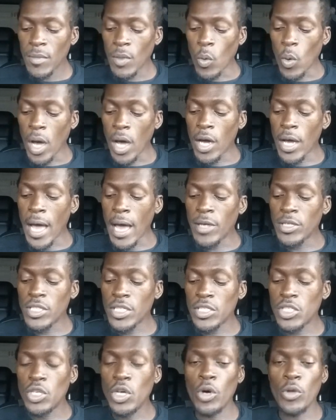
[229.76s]
Well, I'll
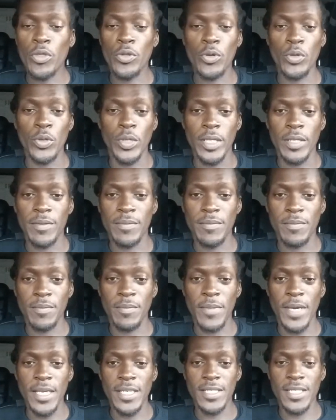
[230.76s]
just go through it,
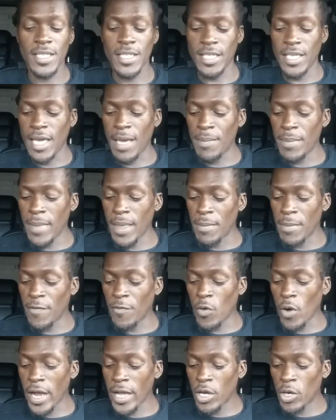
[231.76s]
basically.
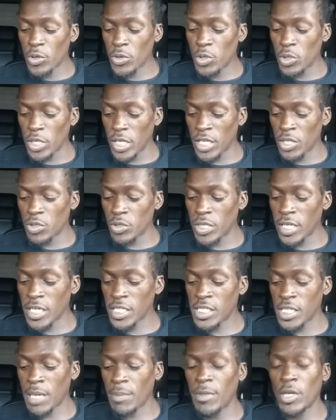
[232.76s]
Before I go through the
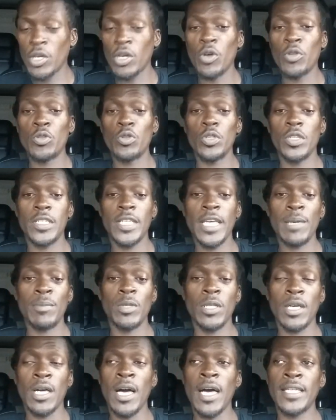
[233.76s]
introduction, I'm going to go through the
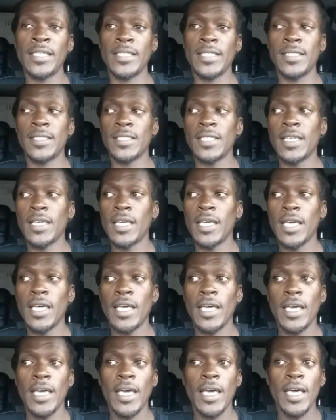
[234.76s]
table of contents.
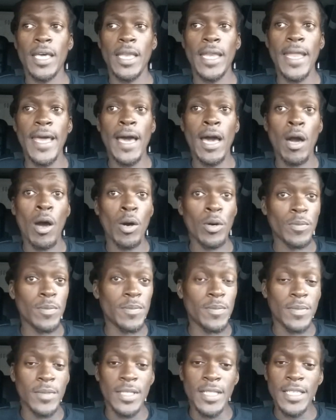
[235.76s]
Now,
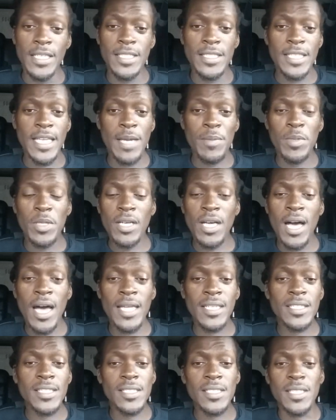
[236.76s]
these table of
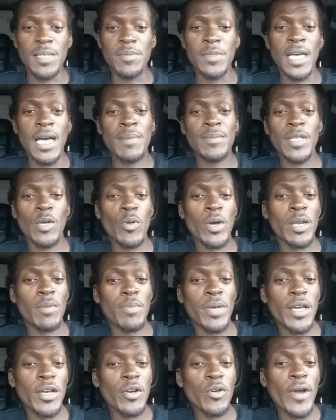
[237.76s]
contents, sometimes I write a
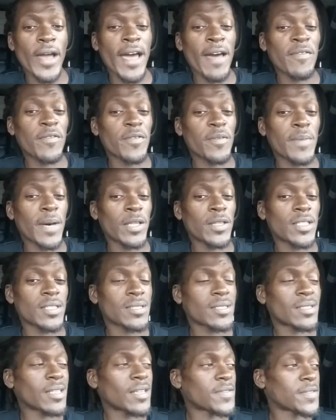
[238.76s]
paragraph about
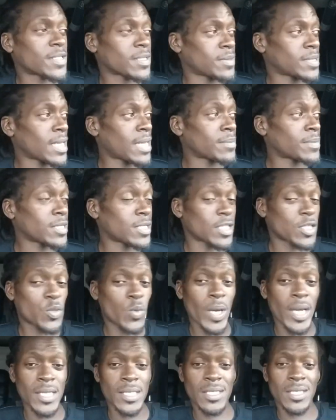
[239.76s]
this stuff. Sometimes I just write a